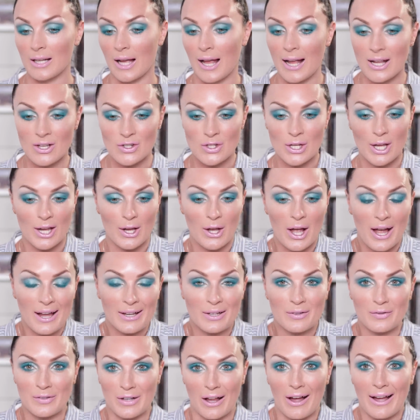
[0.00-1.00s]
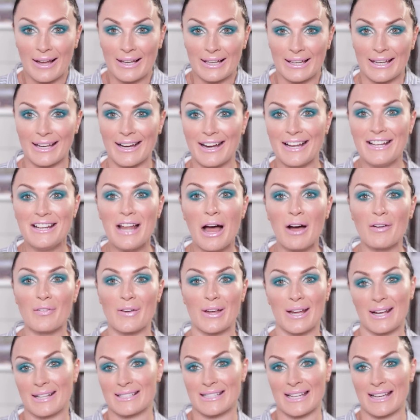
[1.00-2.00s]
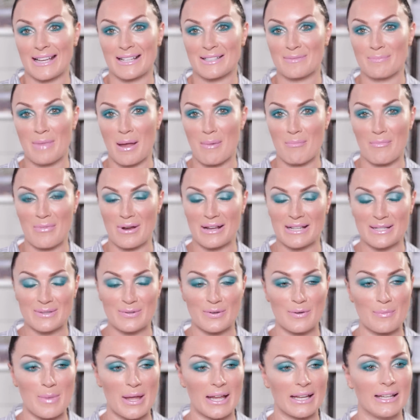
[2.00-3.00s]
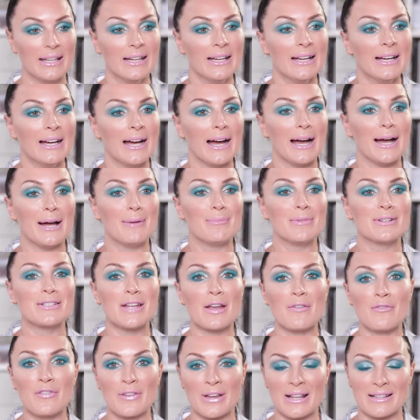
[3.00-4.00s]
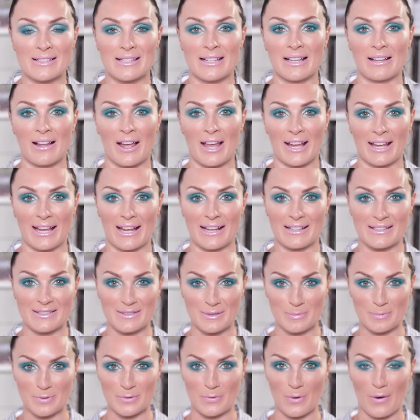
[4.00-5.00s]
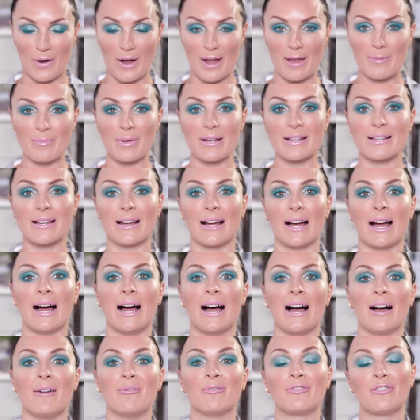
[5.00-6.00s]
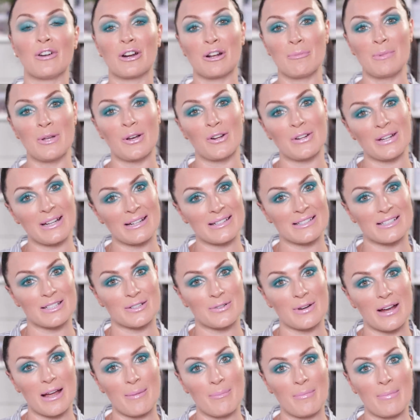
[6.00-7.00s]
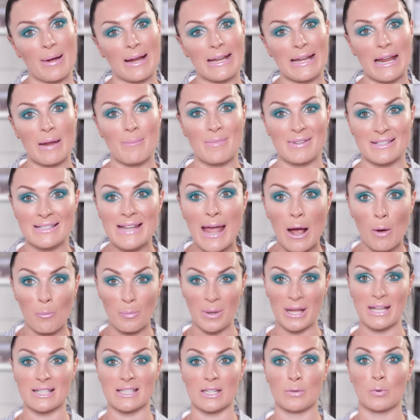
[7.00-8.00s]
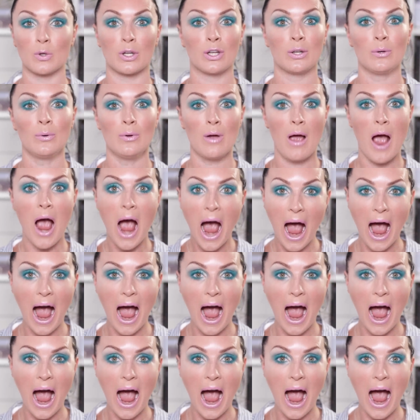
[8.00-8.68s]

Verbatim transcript: Actually, I kind of like it. I love it because it has memories for me. Um, don't forget to like and subscribe. Um, follow me on Instagram. My name is now Pixiwoo